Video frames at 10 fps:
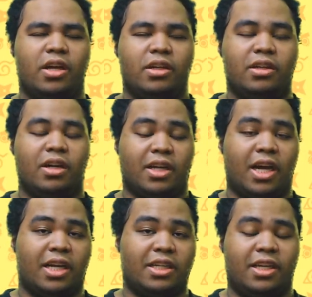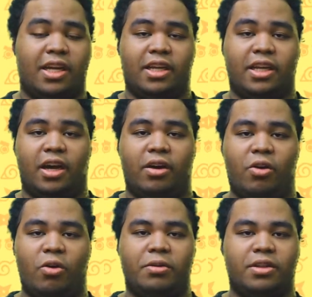Kakashi and
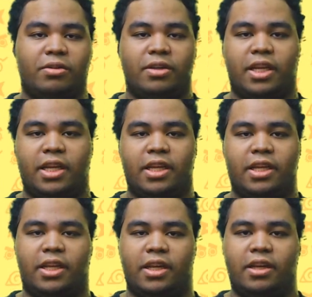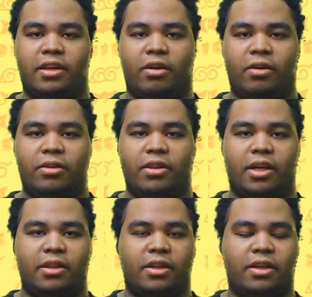Obito did it, and all the
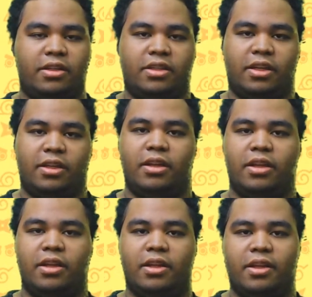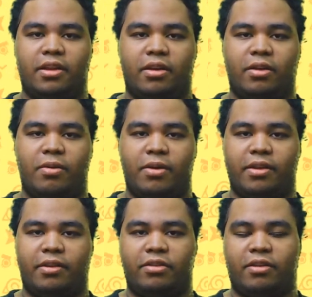other ninja. You know,
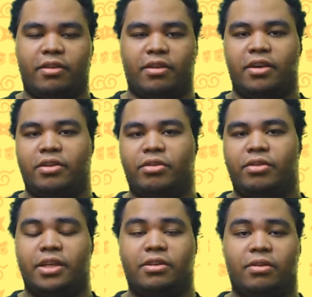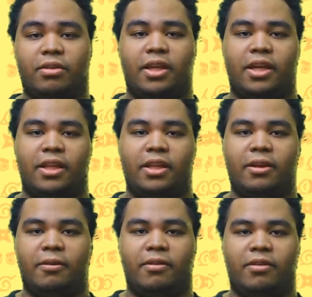it's just a good traditional thing.
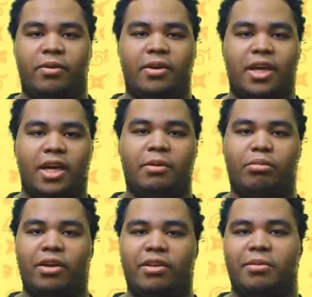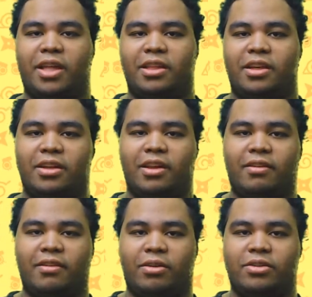So it kind of brings back the good
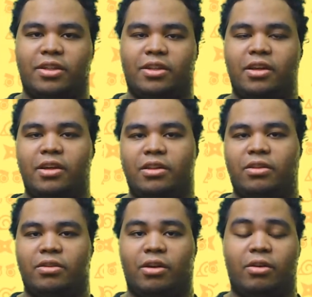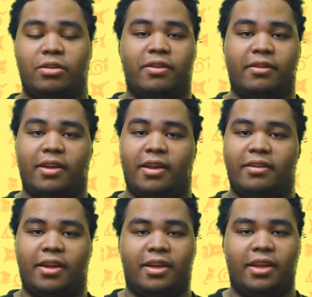nostalgia, including Naruto and
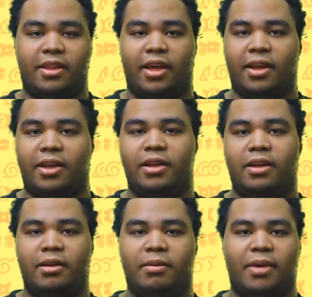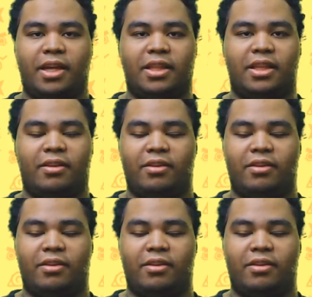Sasuke did that back then.